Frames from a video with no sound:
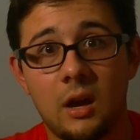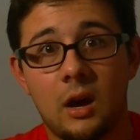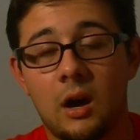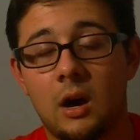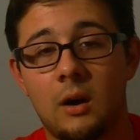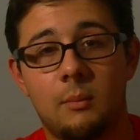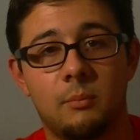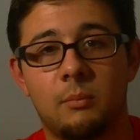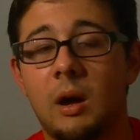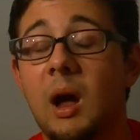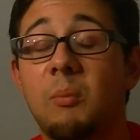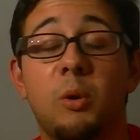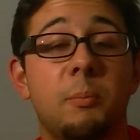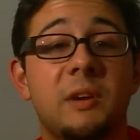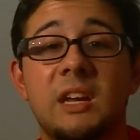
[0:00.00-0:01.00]
I'm
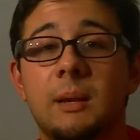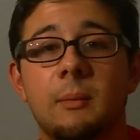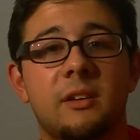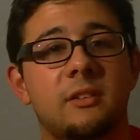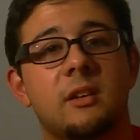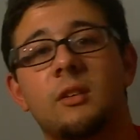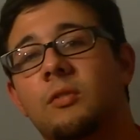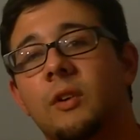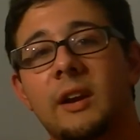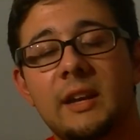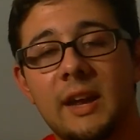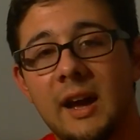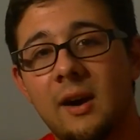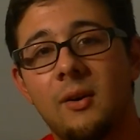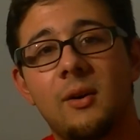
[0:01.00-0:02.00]
repeating myself right
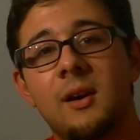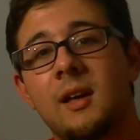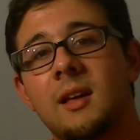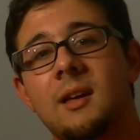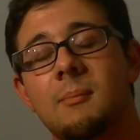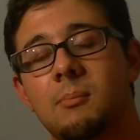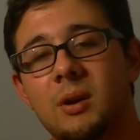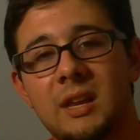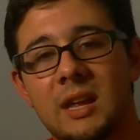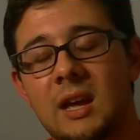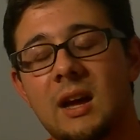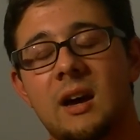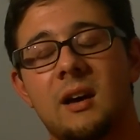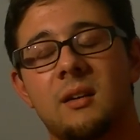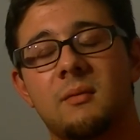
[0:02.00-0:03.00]
now, but
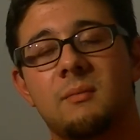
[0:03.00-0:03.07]
yeah.